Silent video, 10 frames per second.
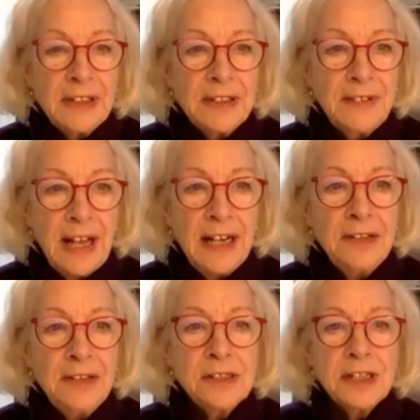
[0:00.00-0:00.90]
the
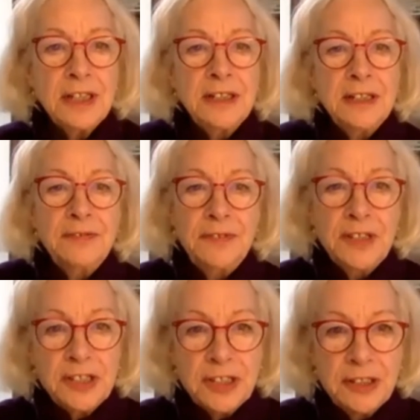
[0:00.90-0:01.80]
values and the
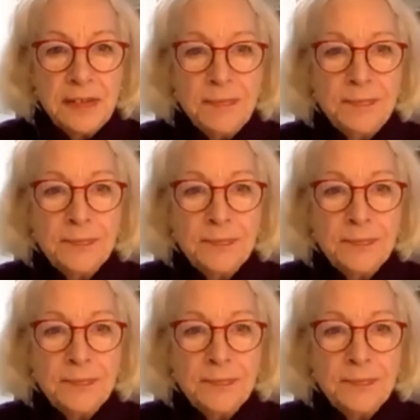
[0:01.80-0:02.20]
vision